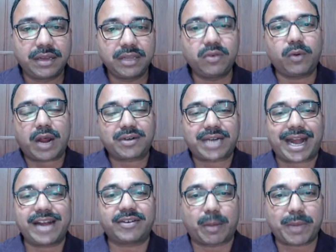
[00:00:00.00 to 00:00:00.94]
You would have
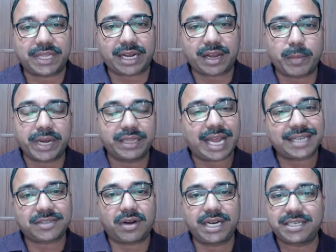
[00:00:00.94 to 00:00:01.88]
tried some other company.
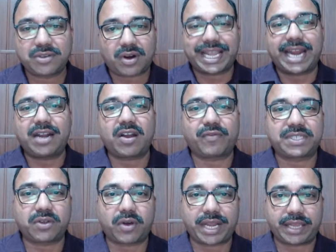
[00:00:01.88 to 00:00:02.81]
That's all. It's not the end of
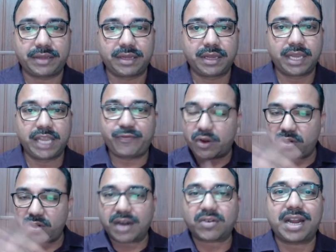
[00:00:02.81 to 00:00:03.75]
the story. If you
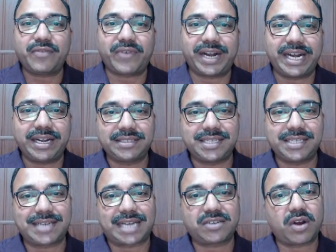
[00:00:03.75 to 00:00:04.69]
are not qualified in
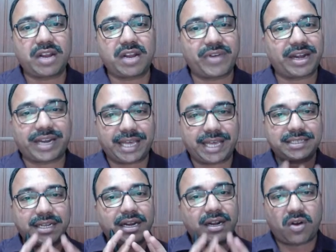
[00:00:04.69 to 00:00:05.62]
TCS National Qualifier
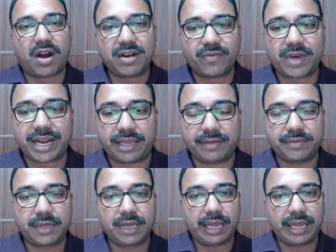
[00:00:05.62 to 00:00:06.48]
Test, don't worry.